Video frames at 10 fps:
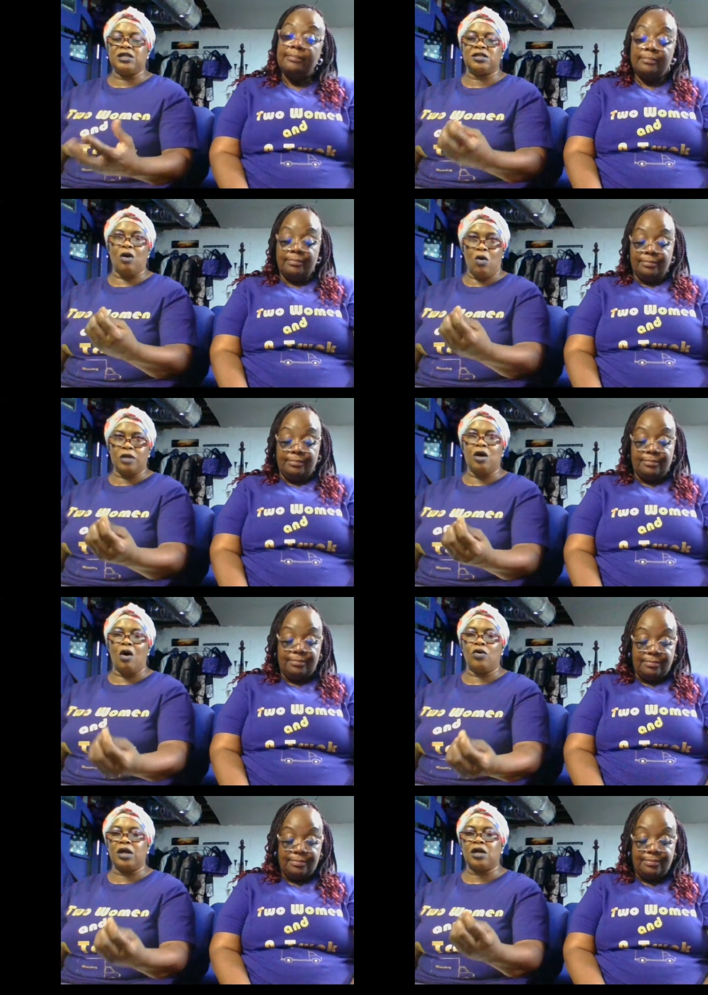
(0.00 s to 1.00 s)
Speaker 1: just go on your
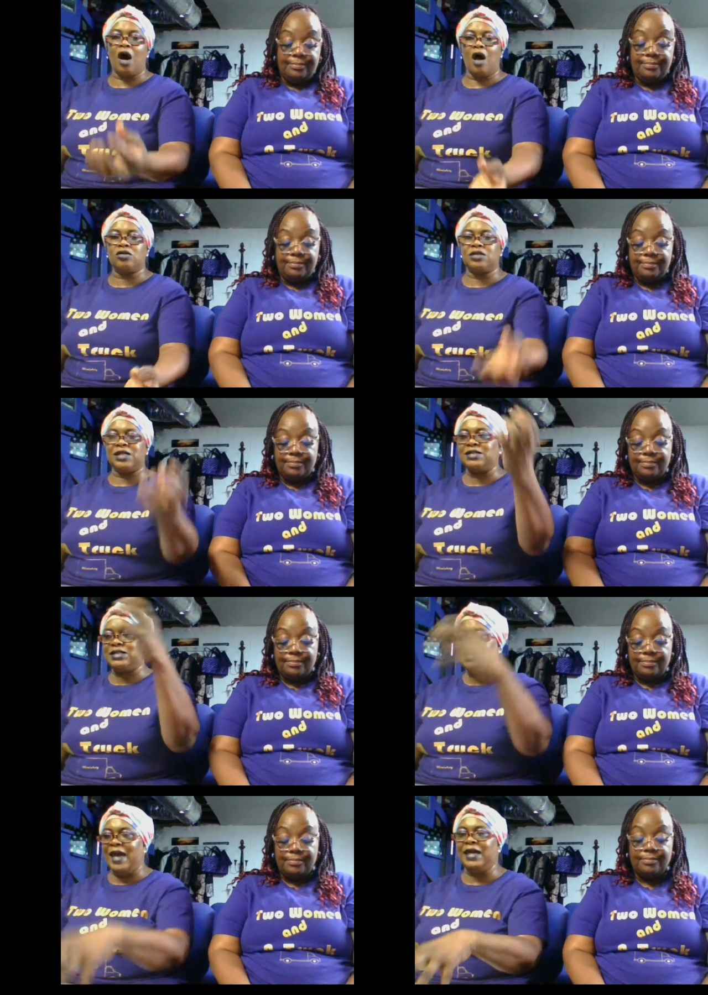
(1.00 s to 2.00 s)
own in conscience and
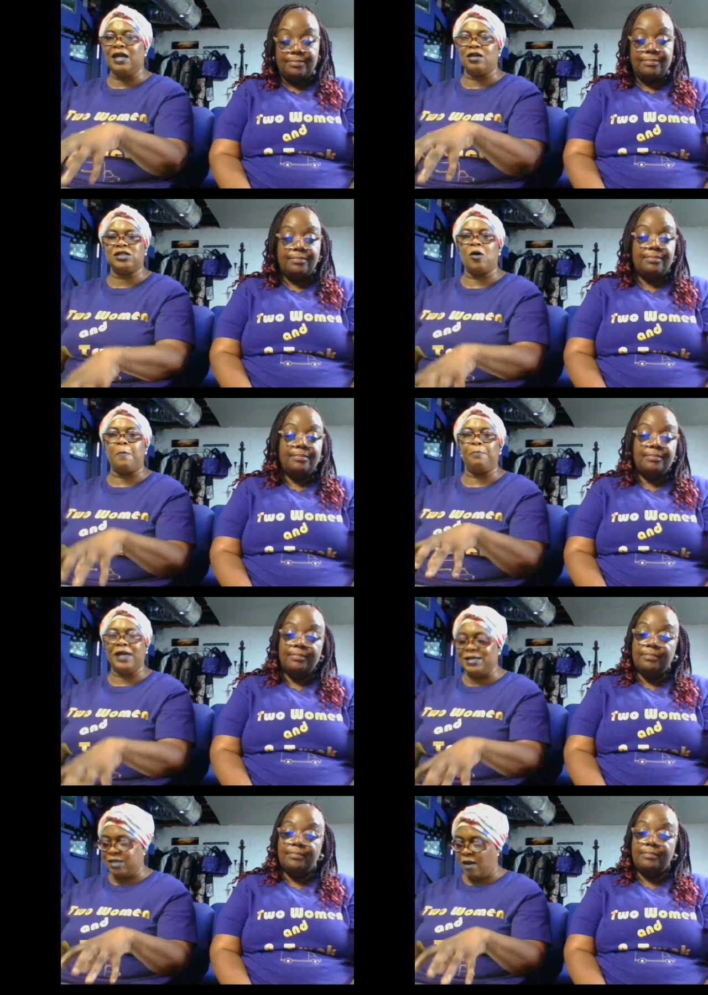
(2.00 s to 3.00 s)
stay in a certain
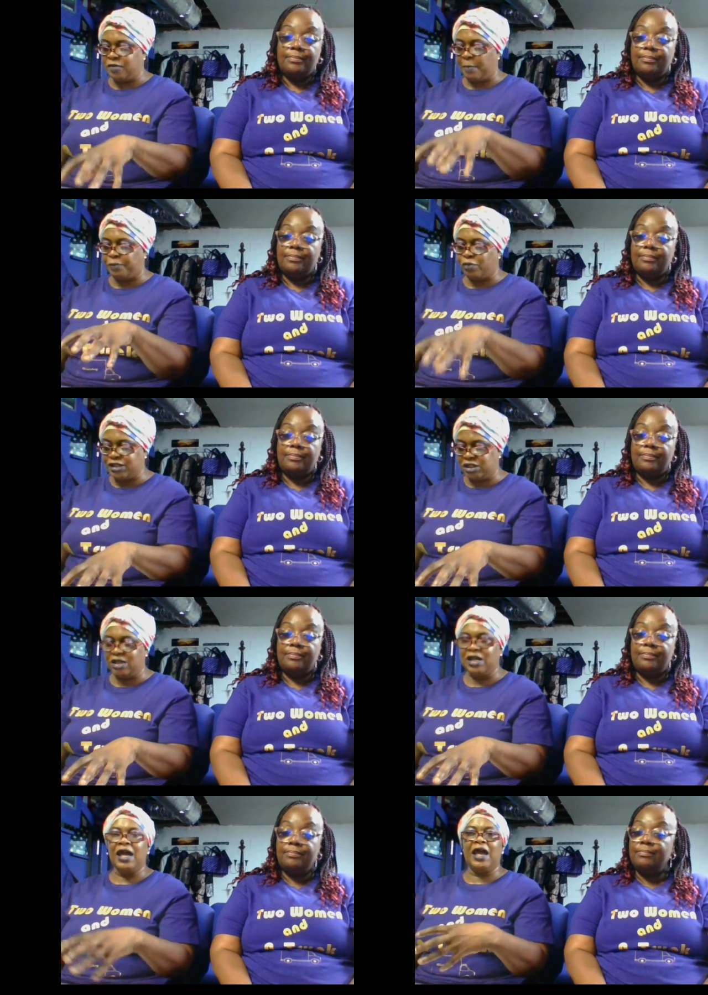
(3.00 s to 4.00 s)
place of depression
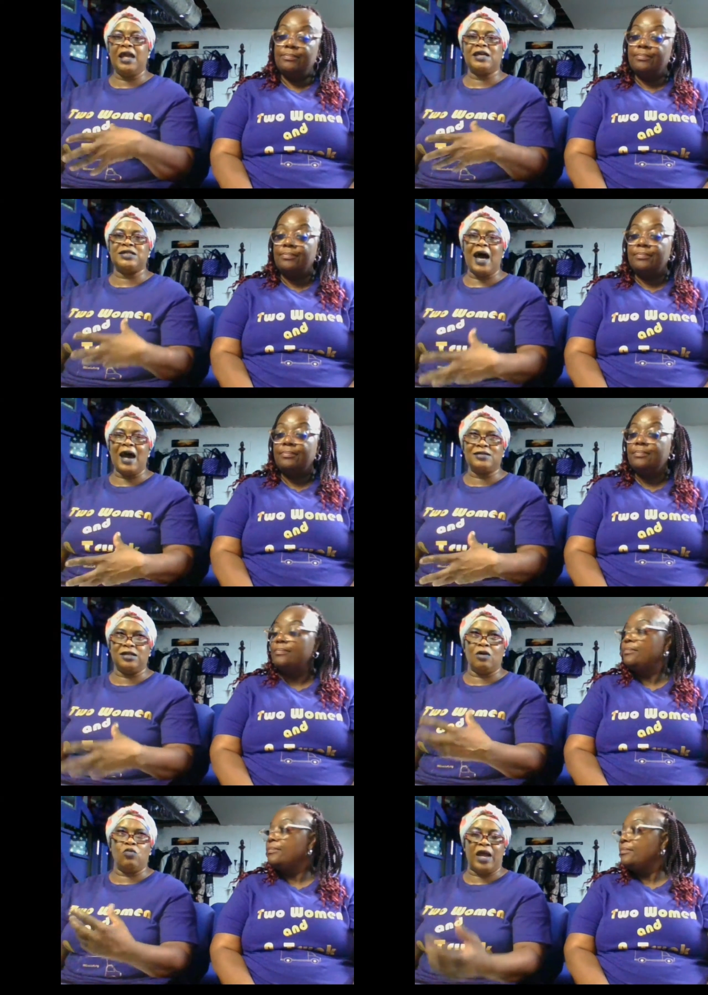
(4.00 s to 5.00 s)
and mm.
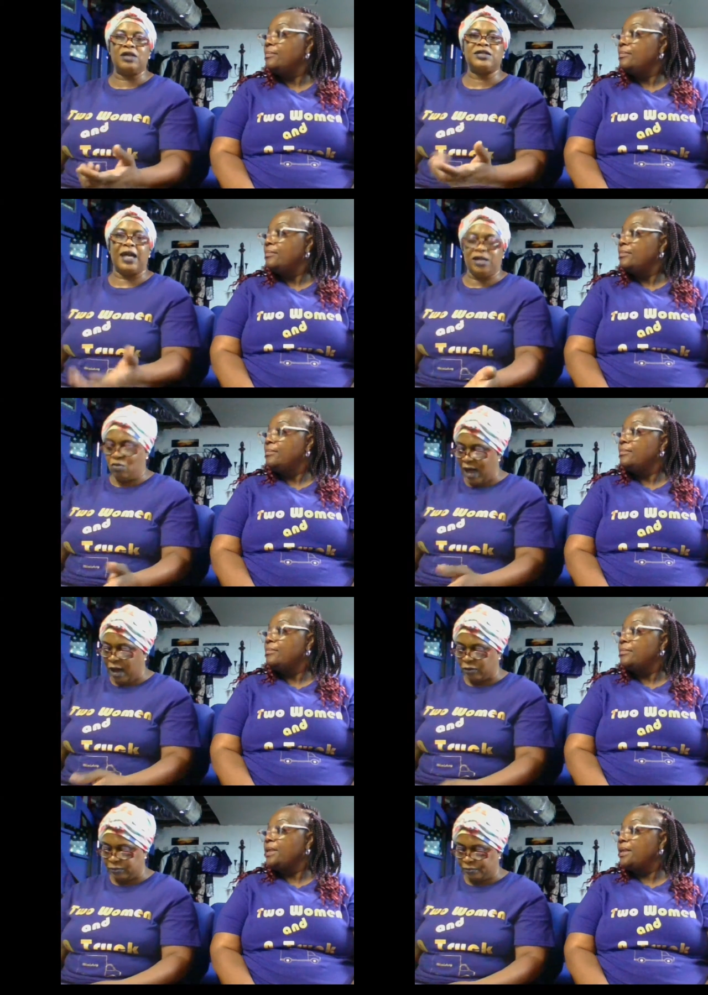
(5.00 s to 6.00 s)
anxiety Aware, take you
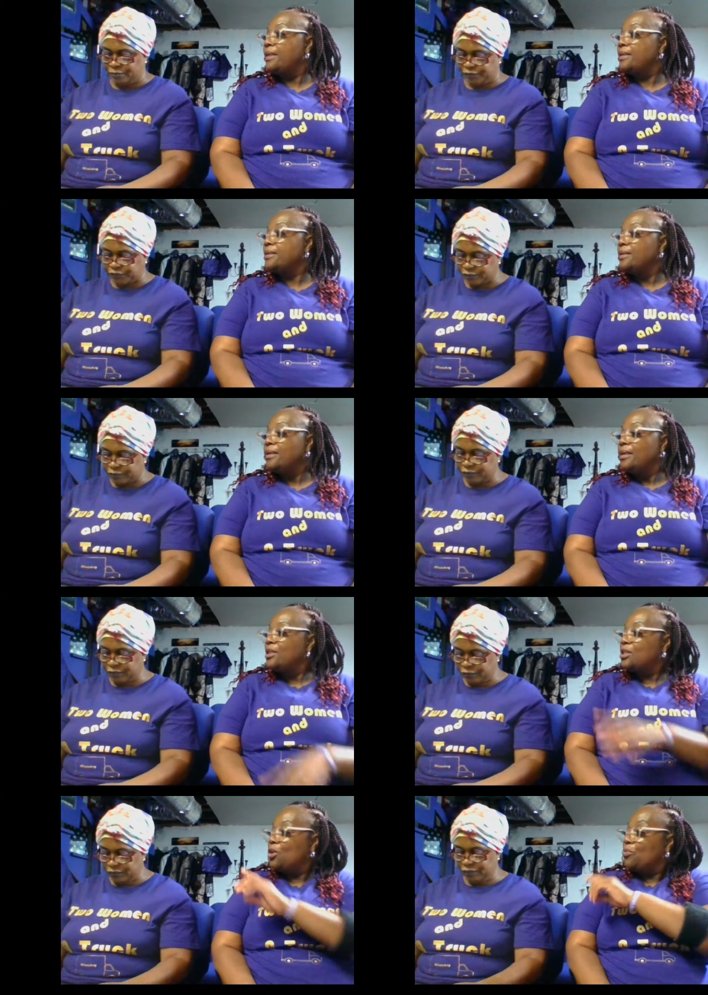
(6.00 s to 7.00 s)
out.
Speaker 2: Yes.
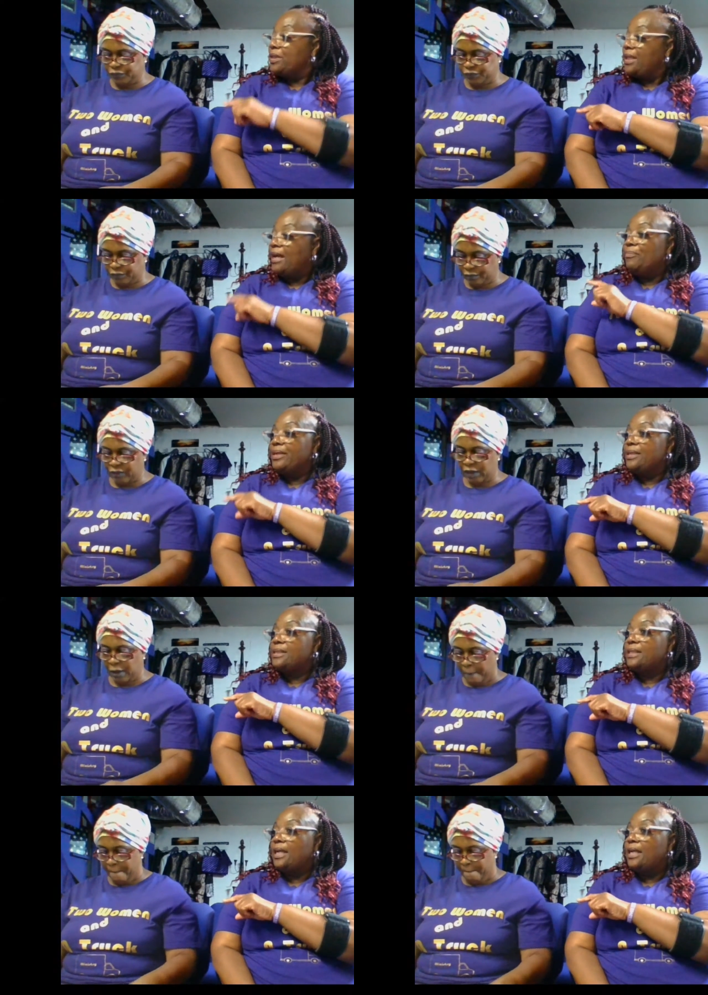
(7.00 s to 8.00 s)
So with that being
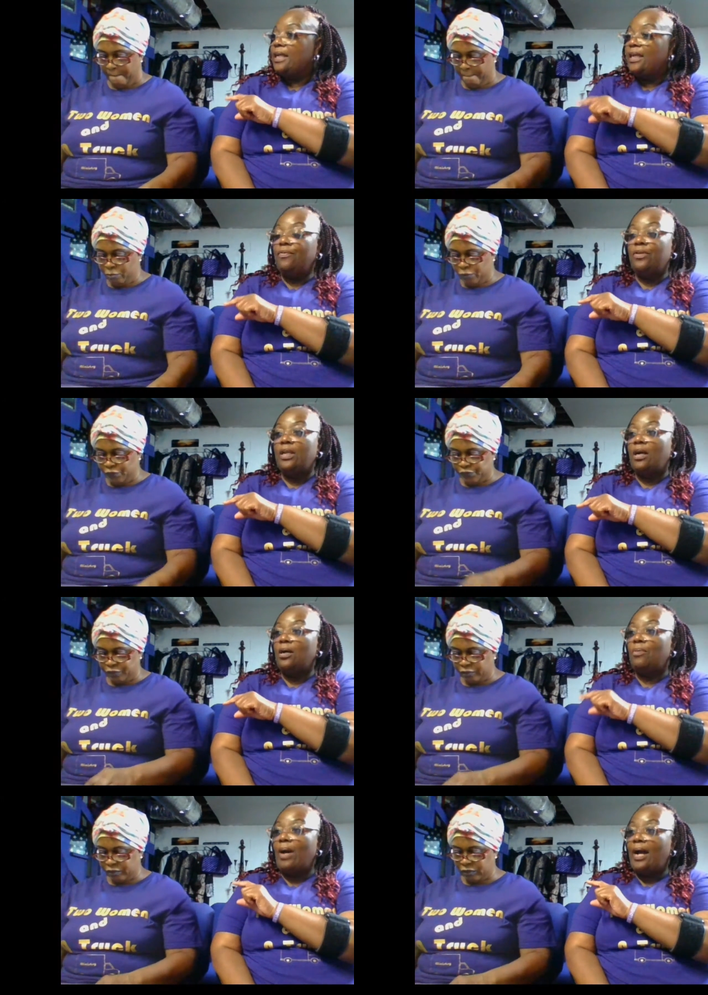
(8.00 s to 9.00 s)
said, even
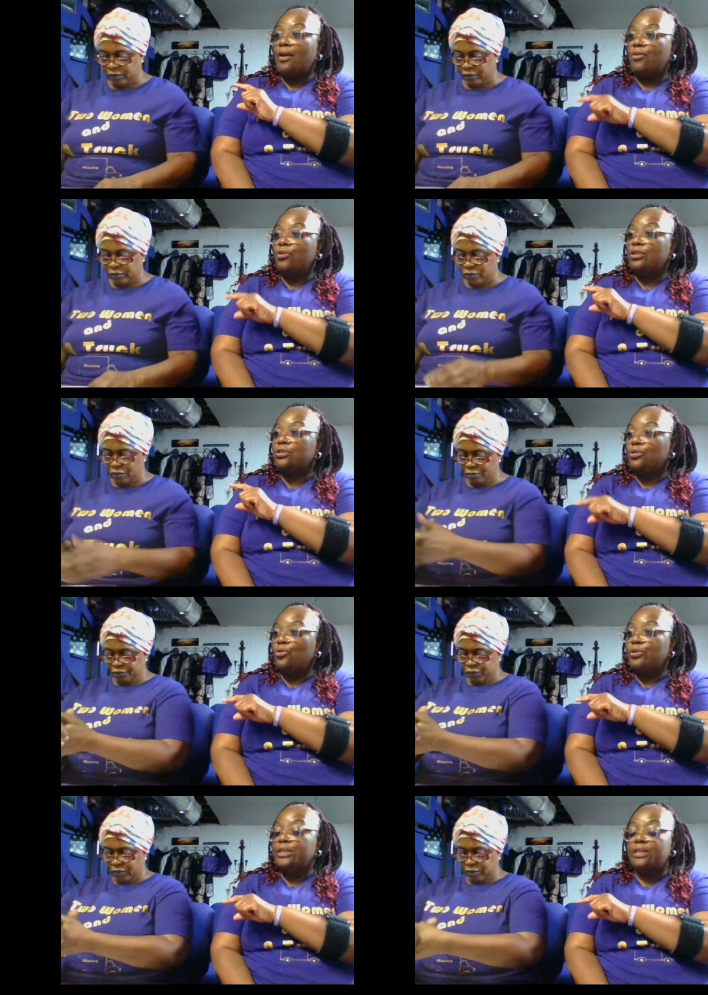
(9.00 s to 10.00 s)
um, I heard a
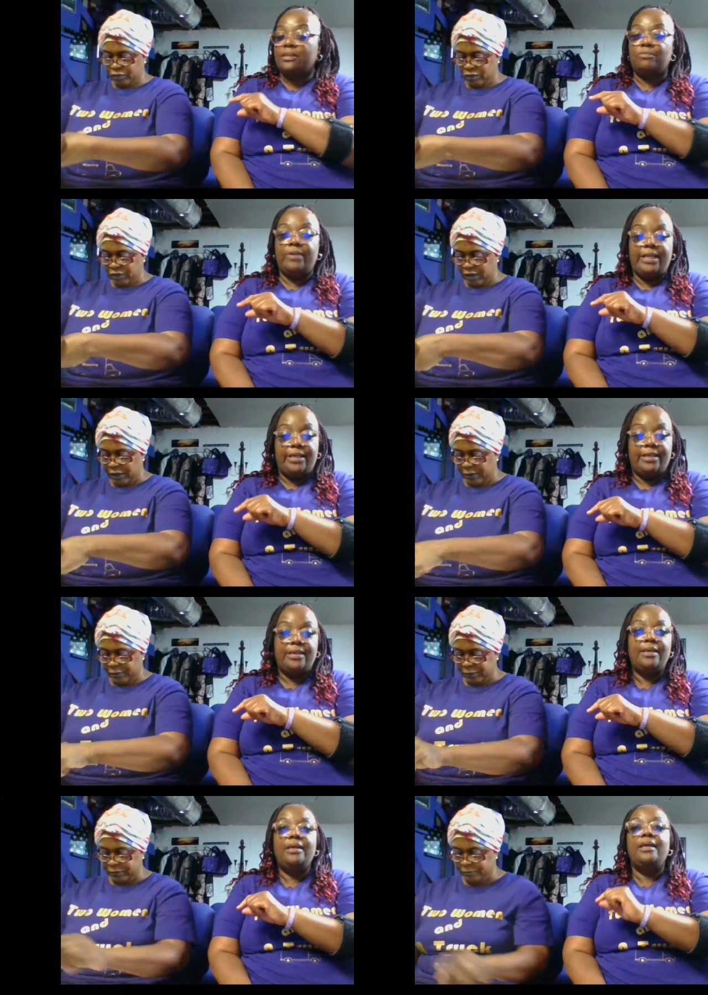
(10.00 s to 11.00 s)
story this week.
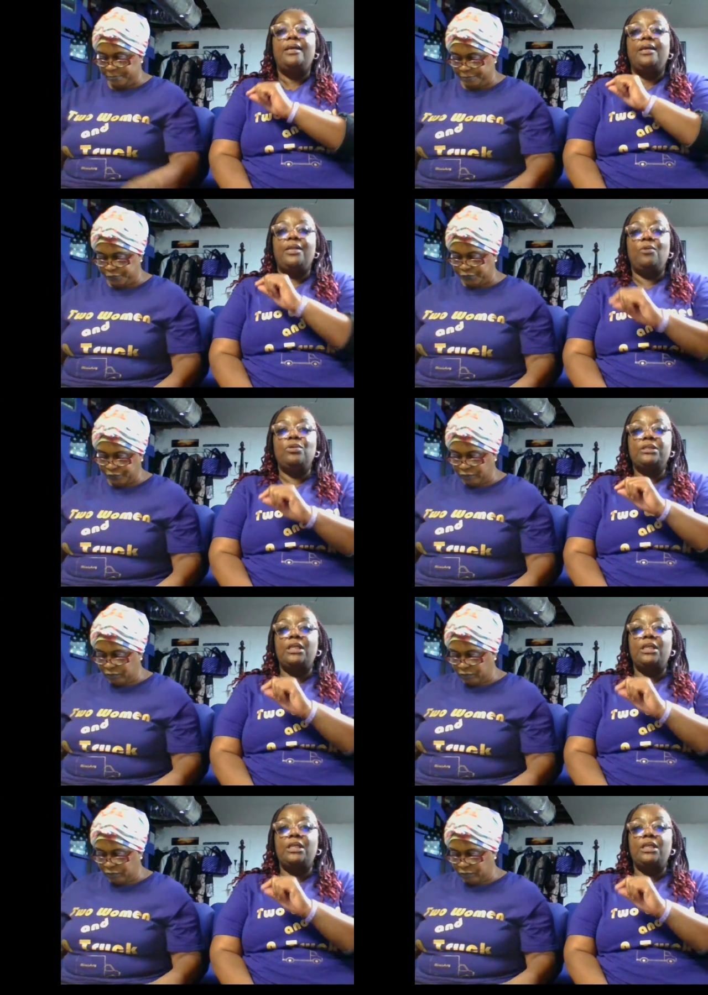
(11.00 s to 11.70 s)
There was a